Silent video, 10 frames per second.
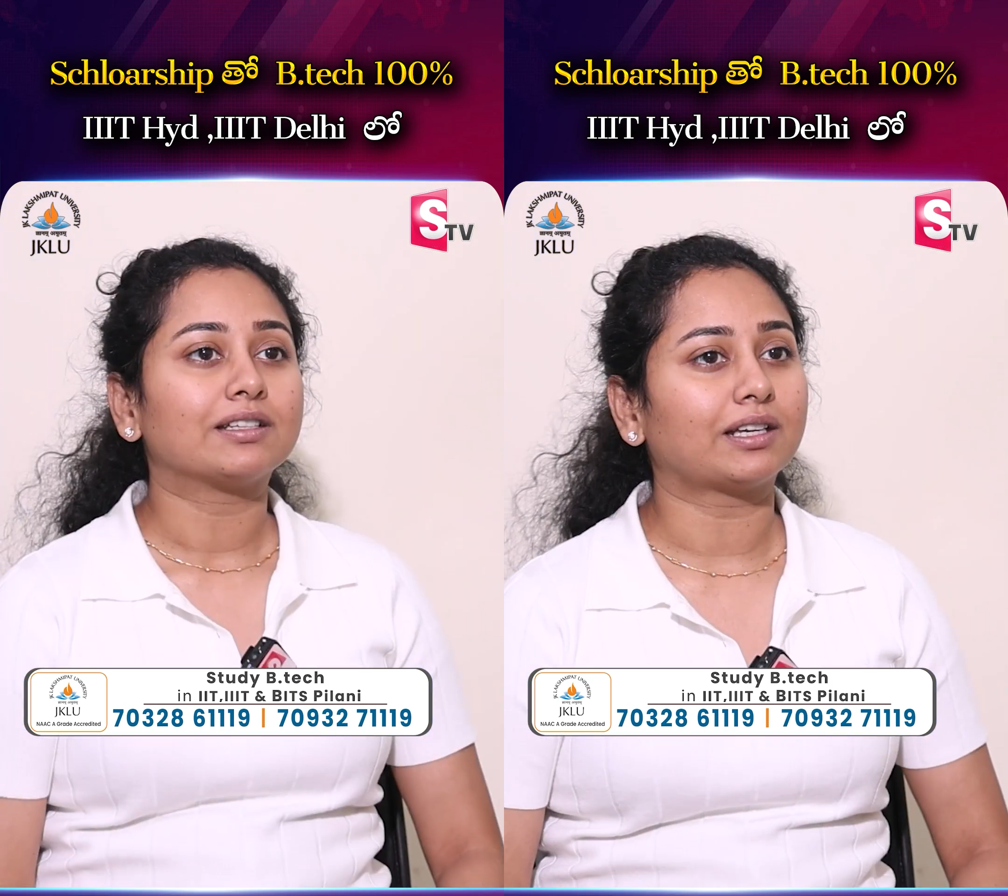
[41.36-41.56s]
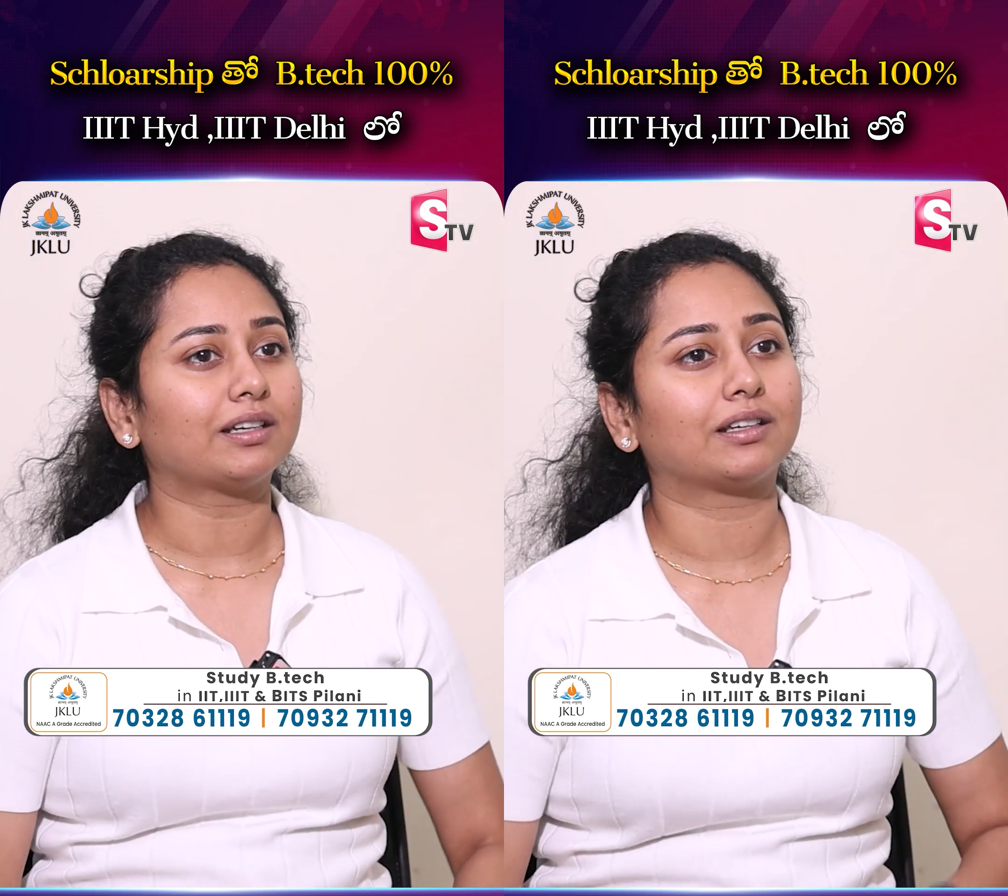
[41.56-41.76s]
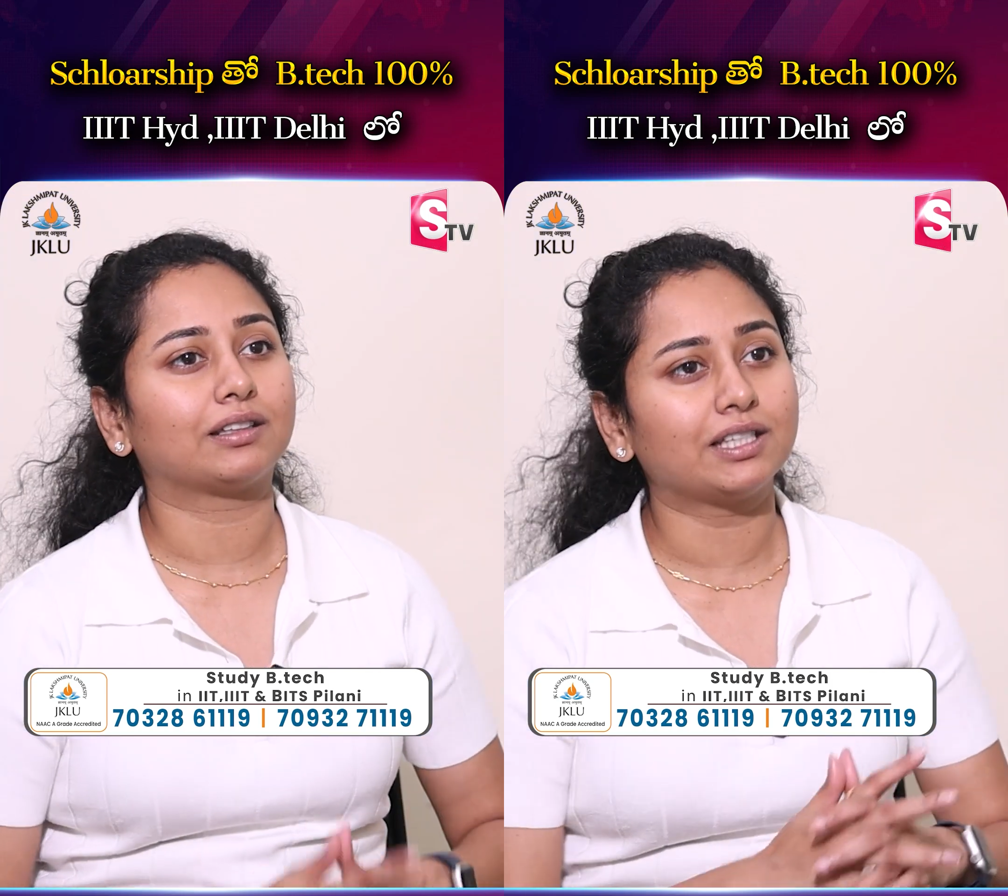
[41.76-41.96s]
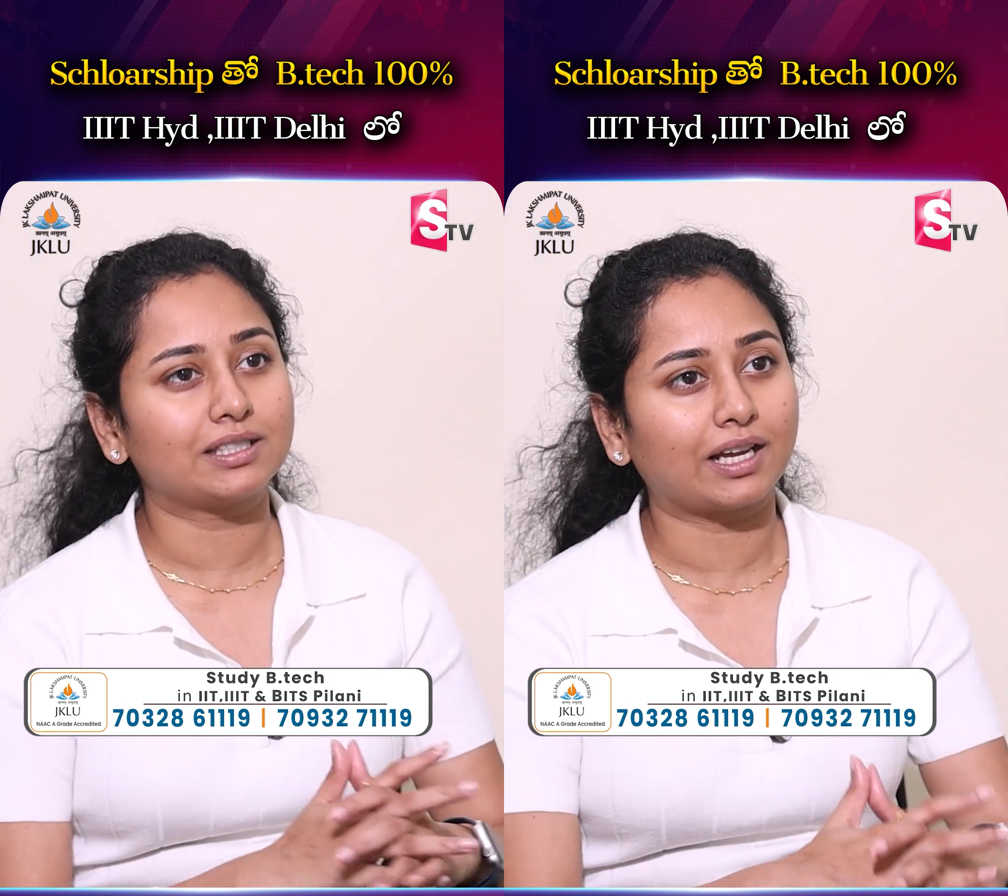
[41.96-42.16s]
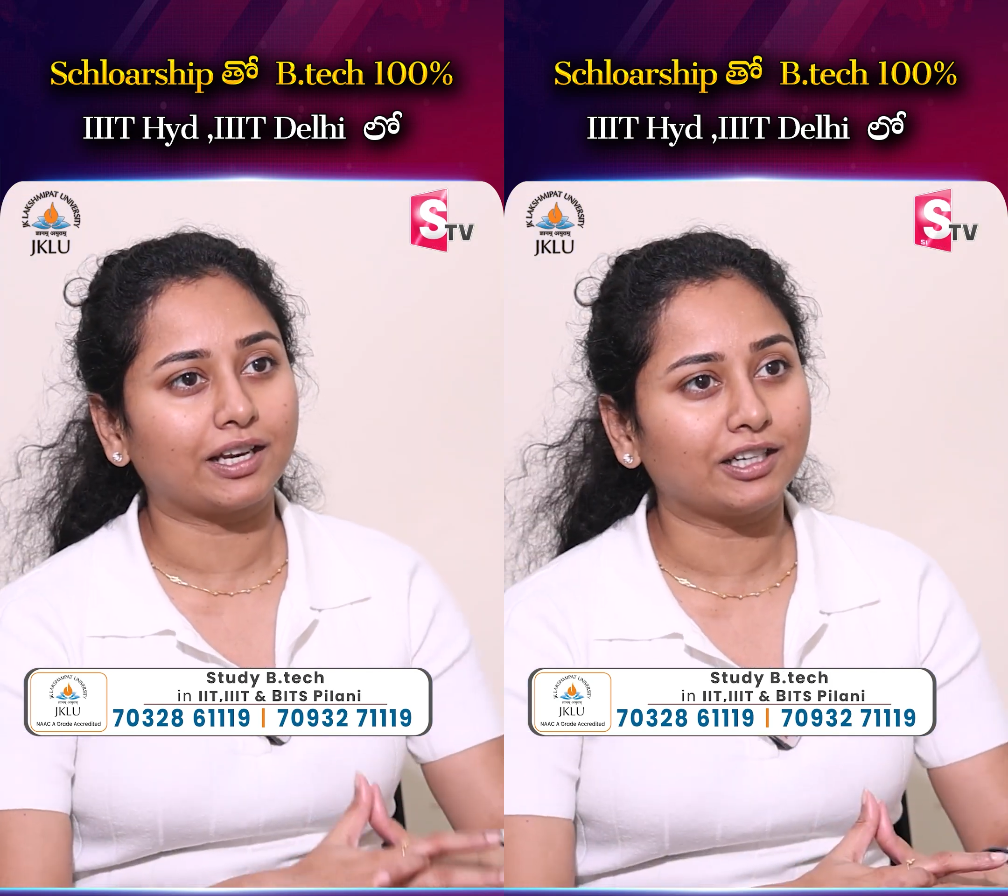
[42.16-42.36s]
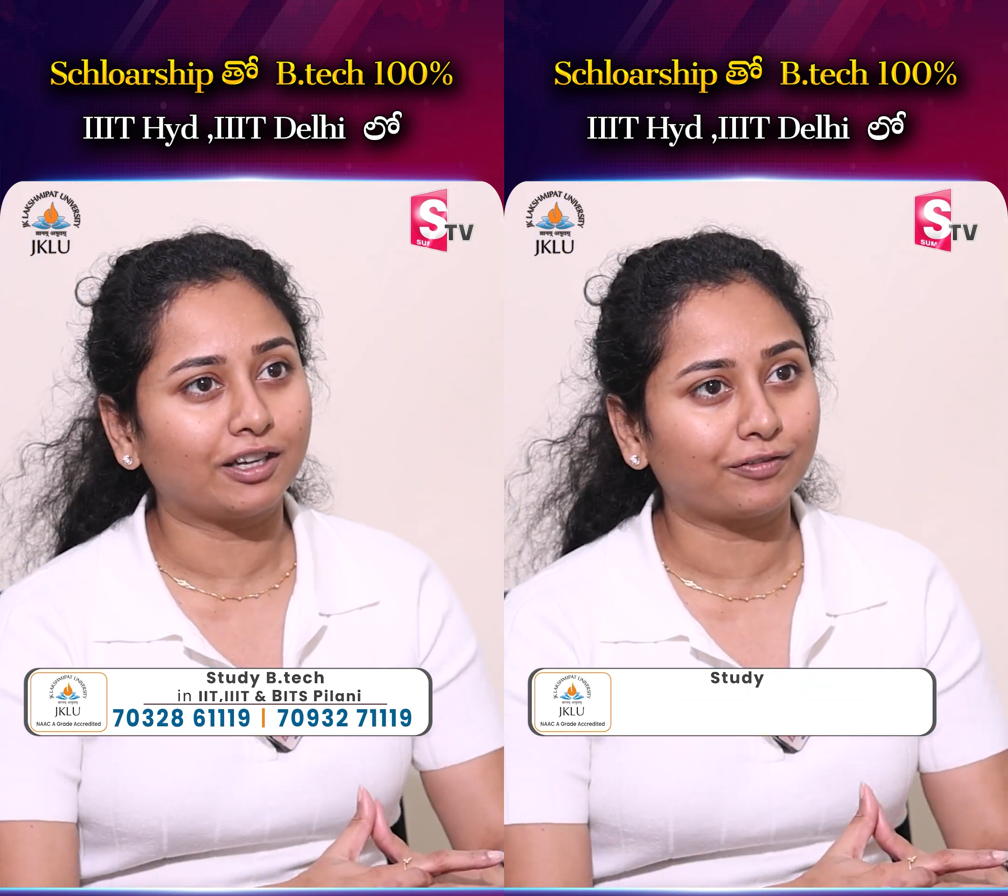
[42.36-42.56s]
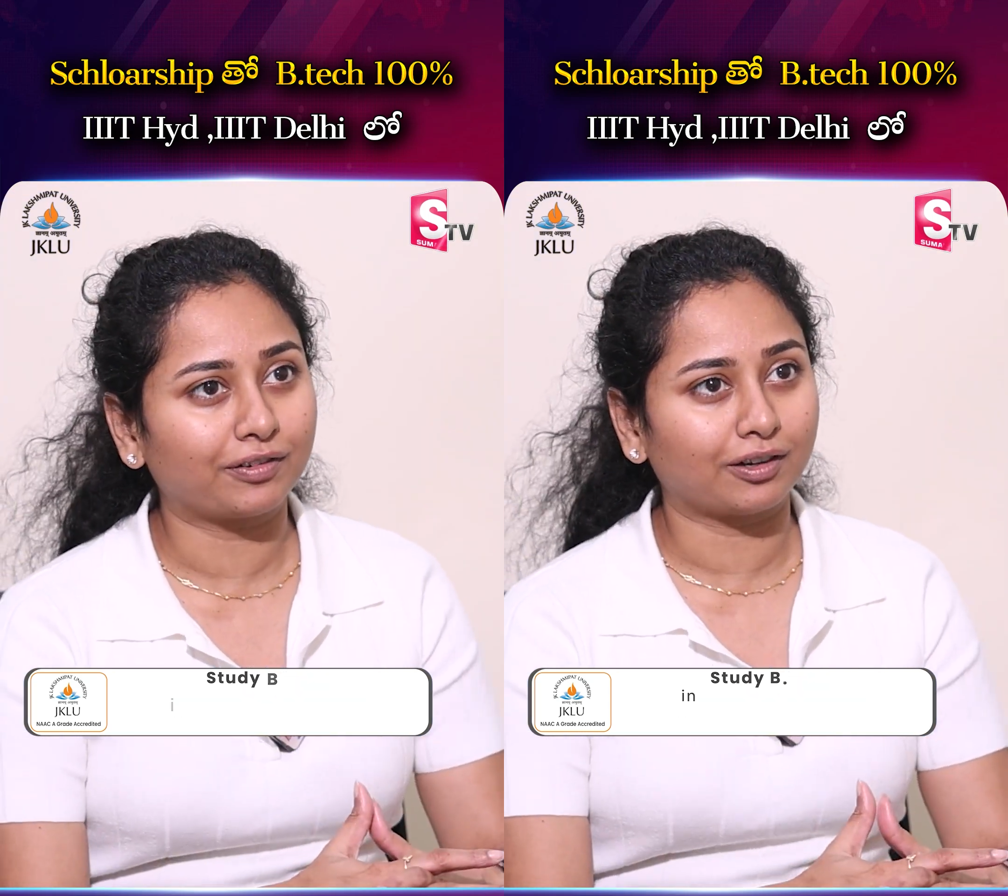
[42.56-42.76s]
Sir, this kind of